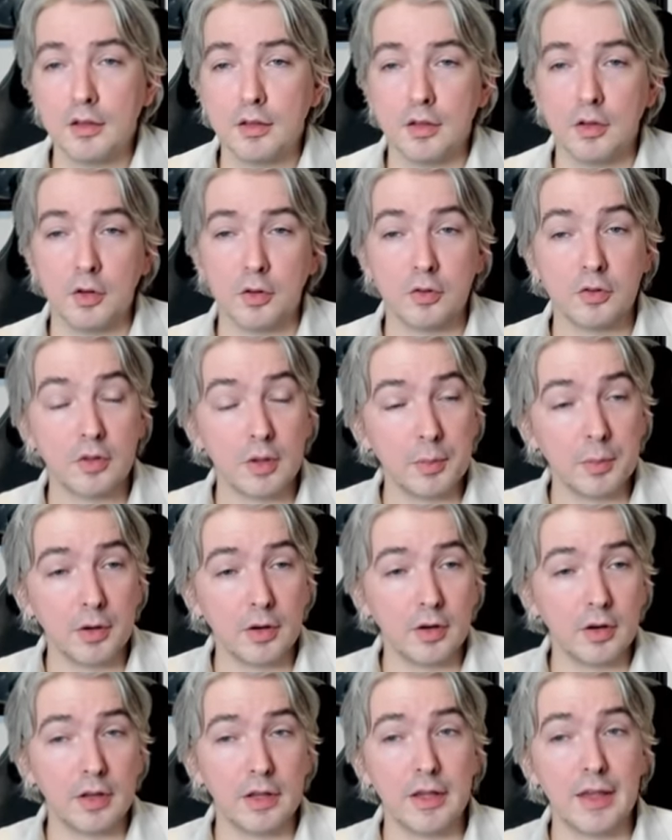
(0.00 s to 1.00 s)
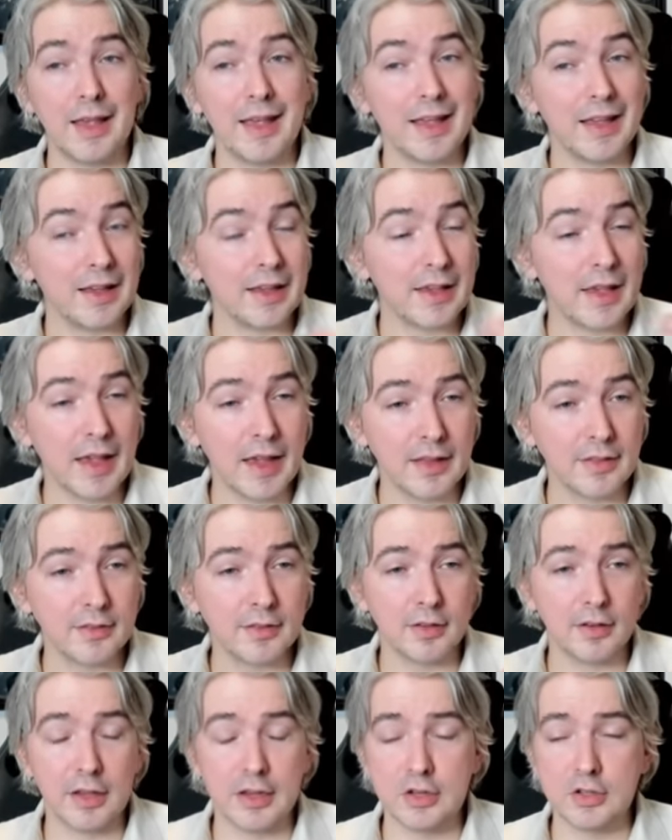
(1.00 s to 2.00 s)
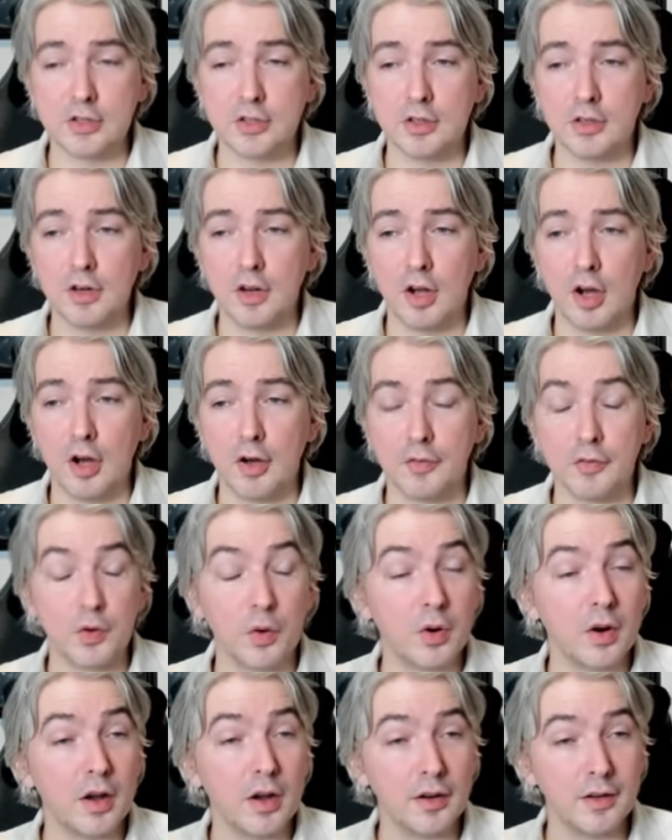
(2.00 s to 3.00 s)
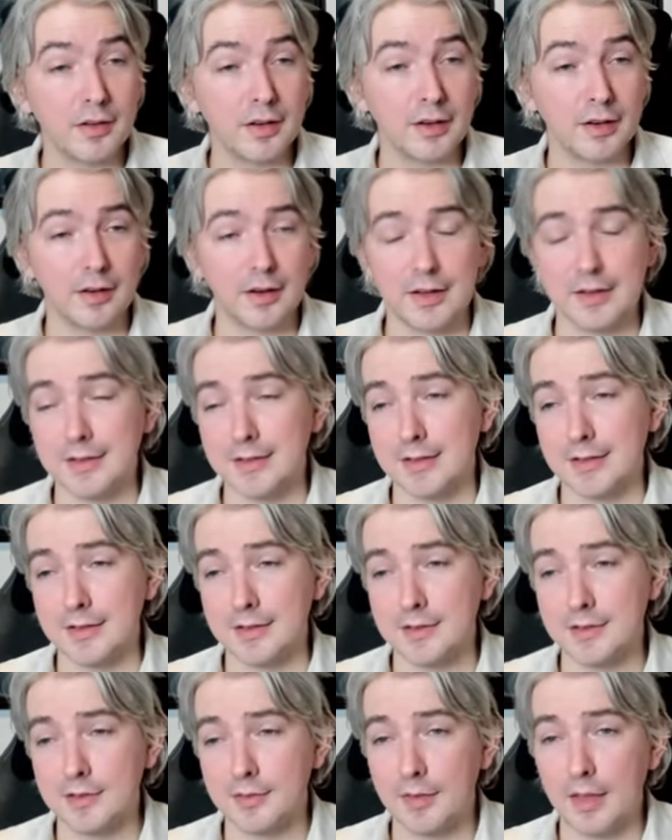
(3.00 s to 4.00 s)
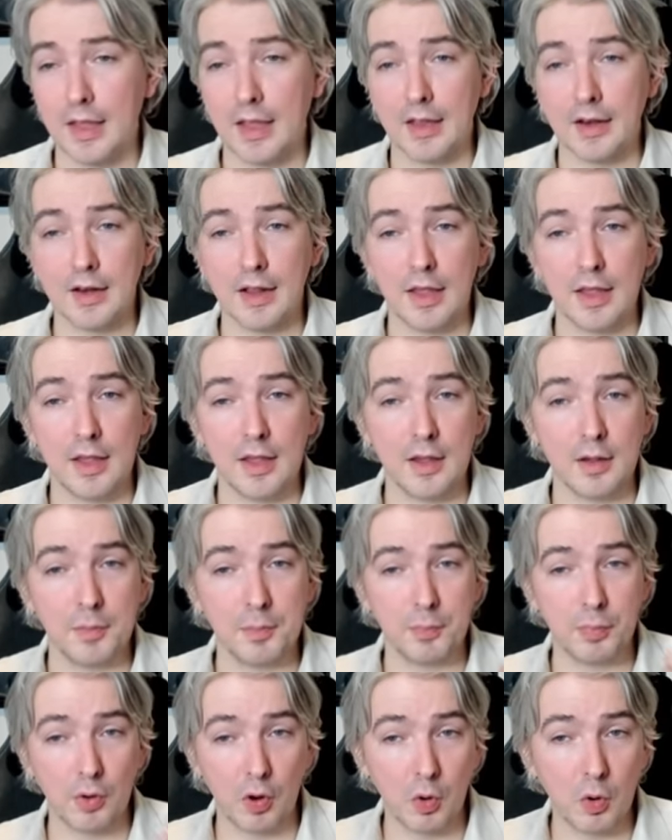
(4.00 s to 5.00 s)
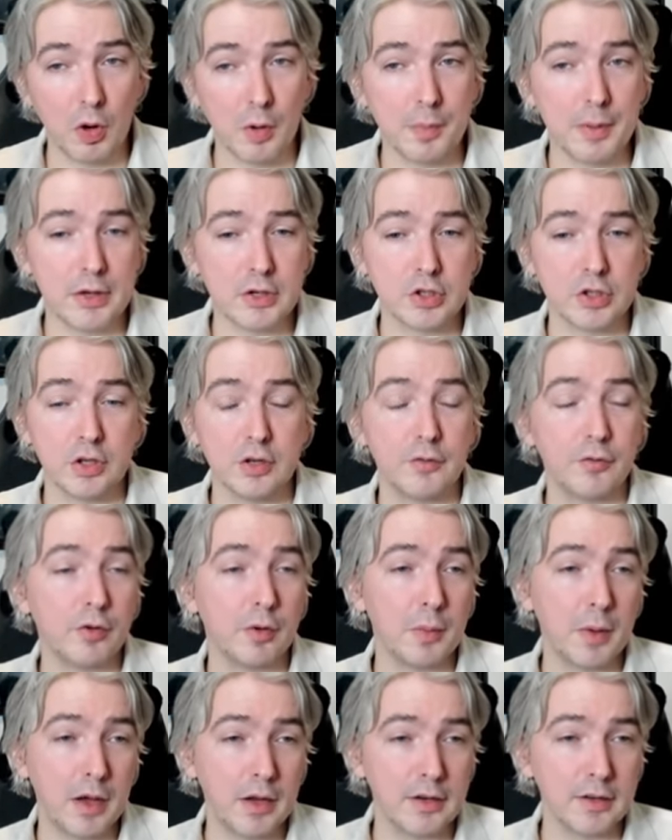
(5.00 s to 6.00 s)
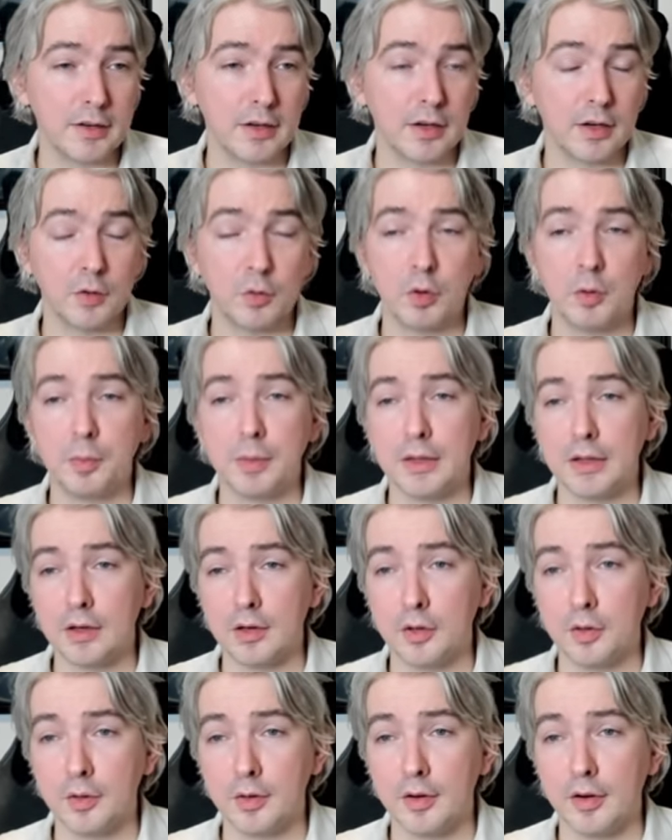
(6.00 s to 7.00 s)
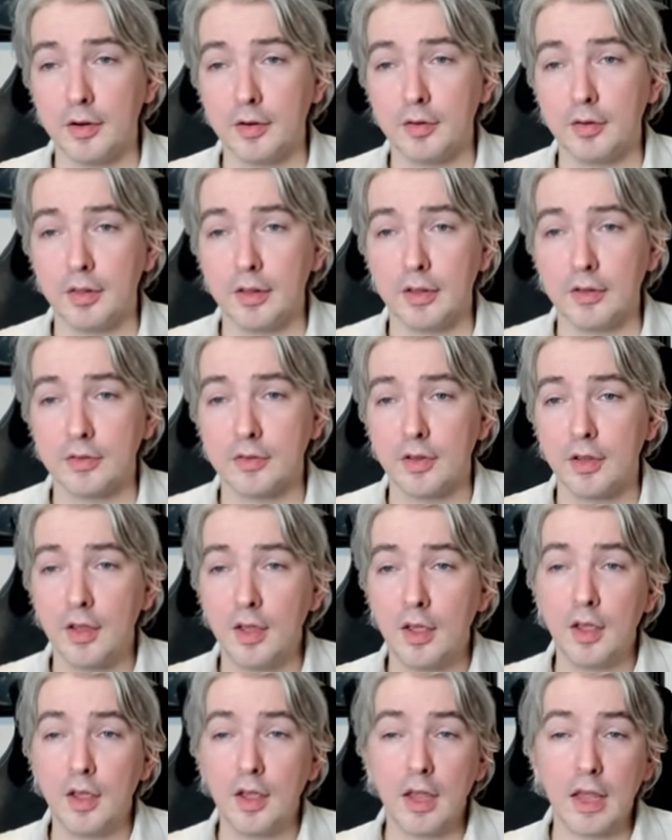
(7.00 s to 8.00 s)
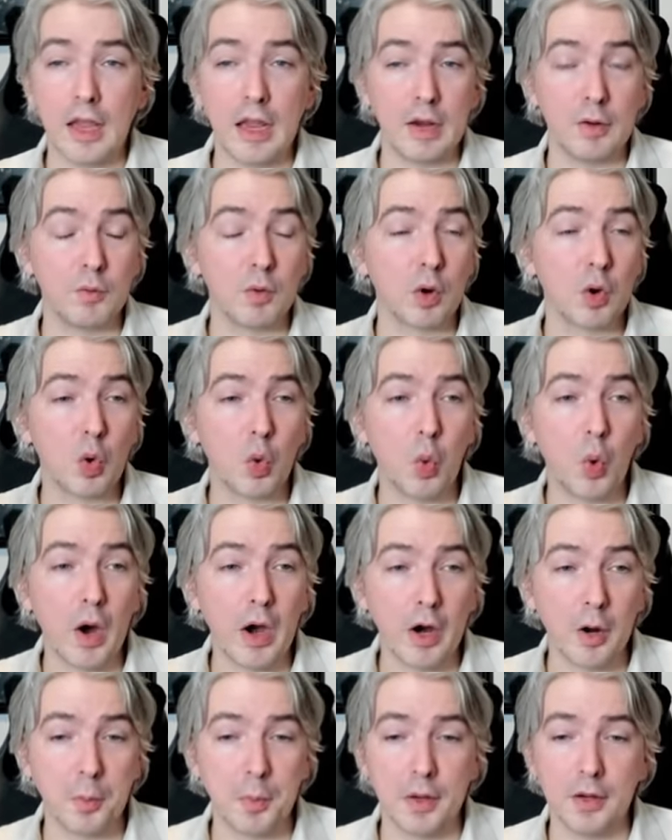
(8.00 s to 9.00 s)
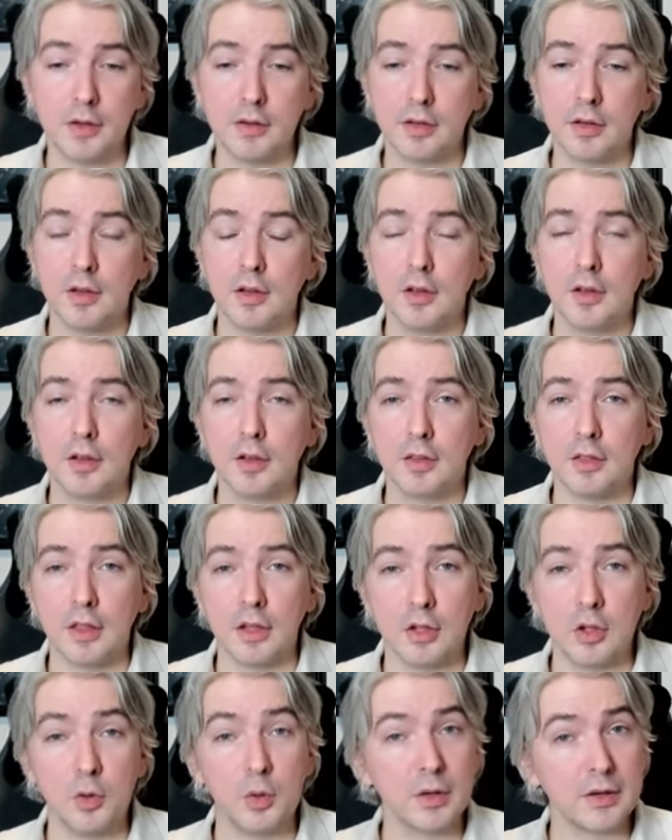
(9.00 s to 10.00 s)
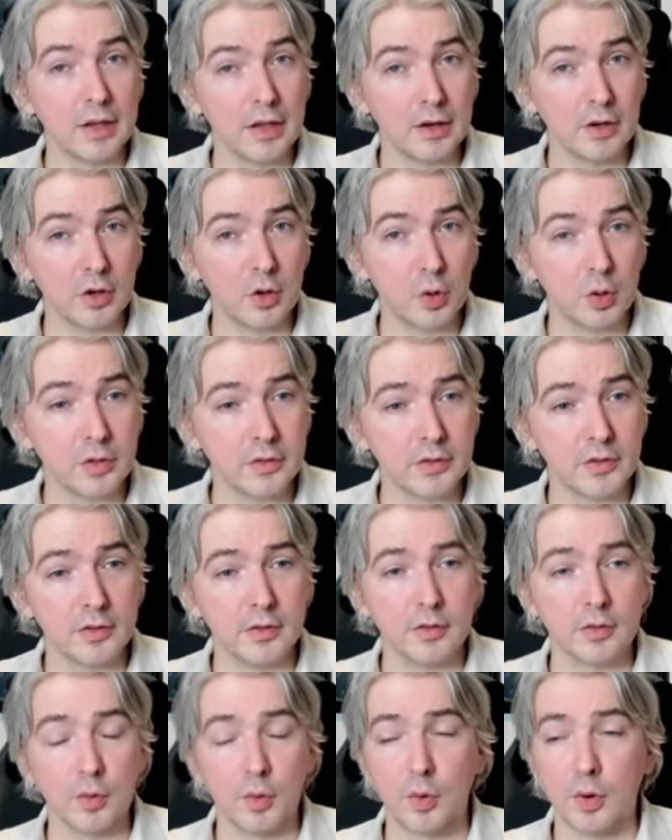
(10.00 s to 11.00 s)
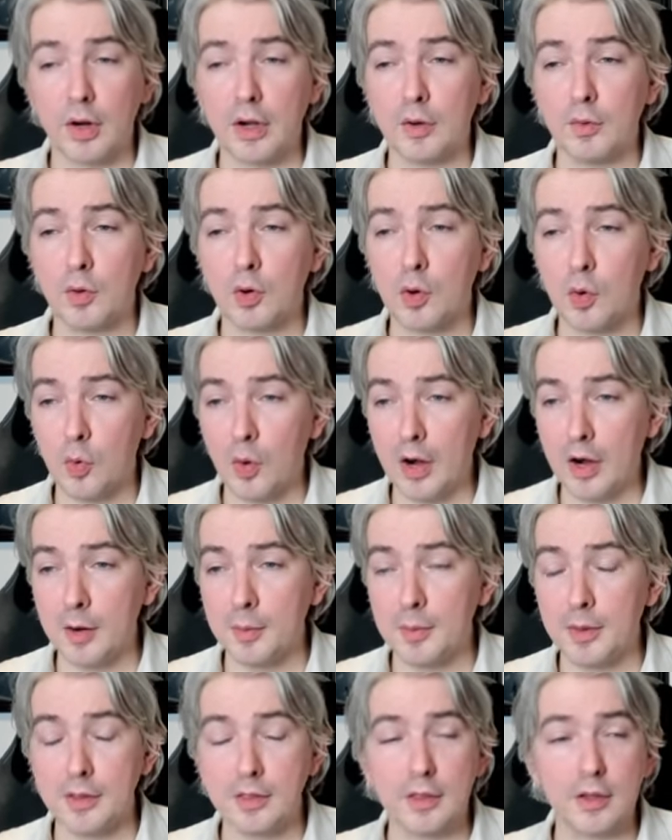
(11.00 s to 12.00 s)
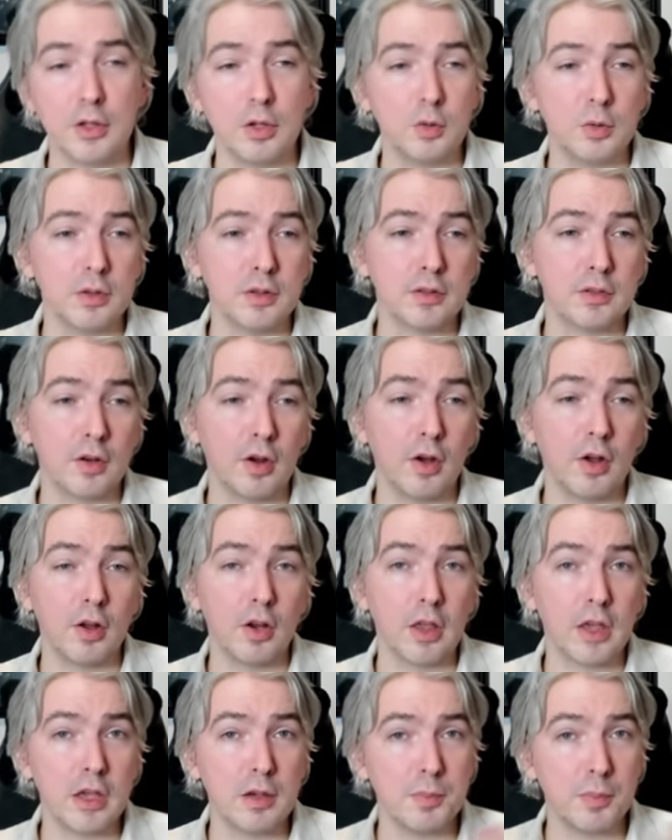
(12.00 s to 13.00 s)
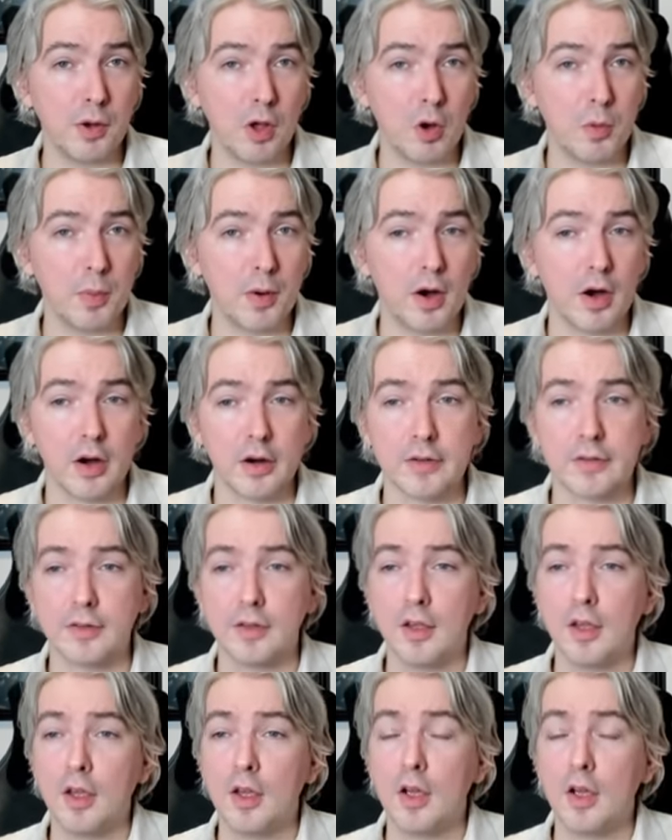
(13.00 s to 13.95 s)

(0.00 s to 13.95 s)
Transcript: You know, similarly, a cancellation of your hunting license and a prohibition from hunting would be included under this. A requirement that you attend courses or a requirement that you install a blowbox.